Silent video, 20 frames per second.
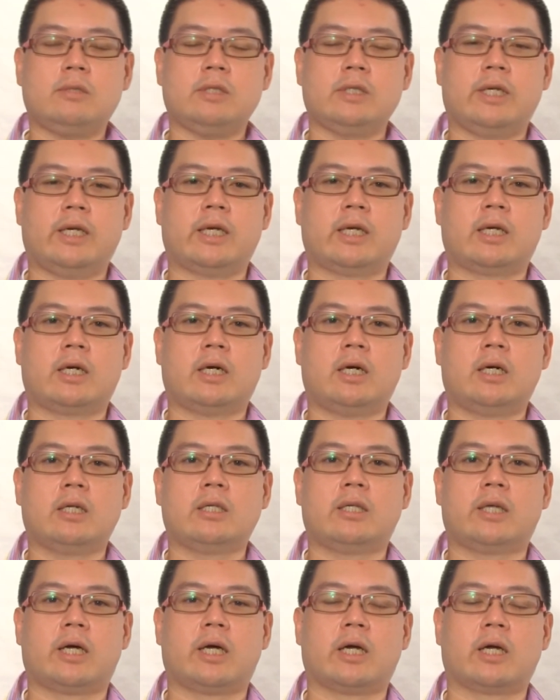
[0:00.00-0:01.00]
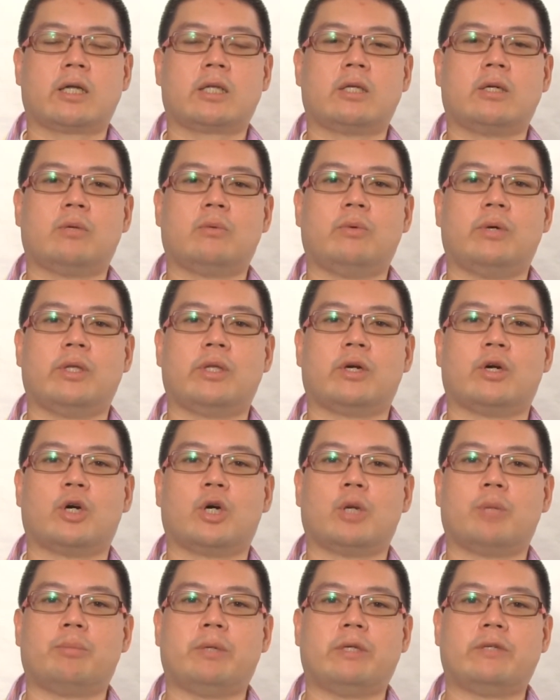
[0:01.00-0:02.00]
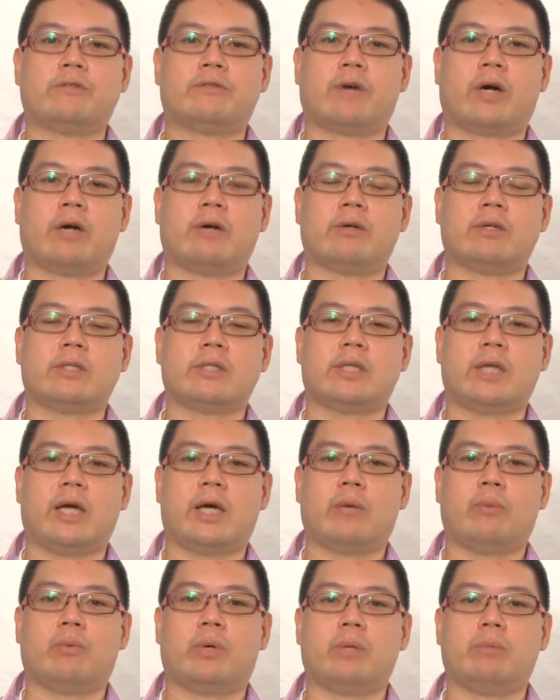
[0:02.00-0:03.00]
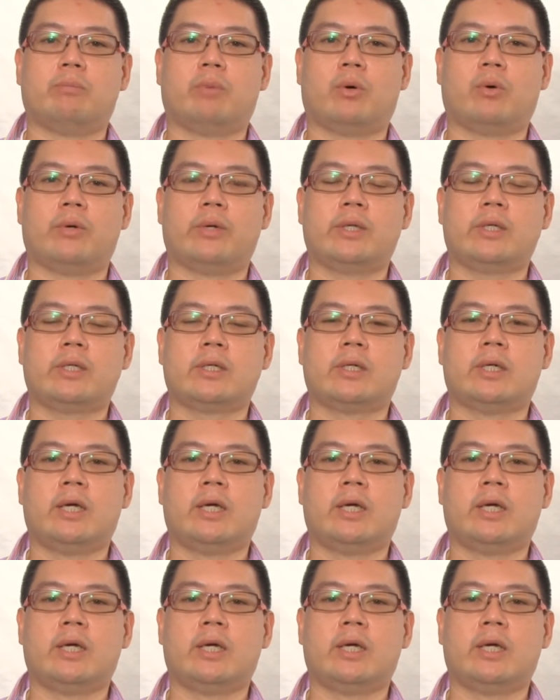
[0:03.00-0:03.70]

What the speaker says: in contact with a herpes virus at one point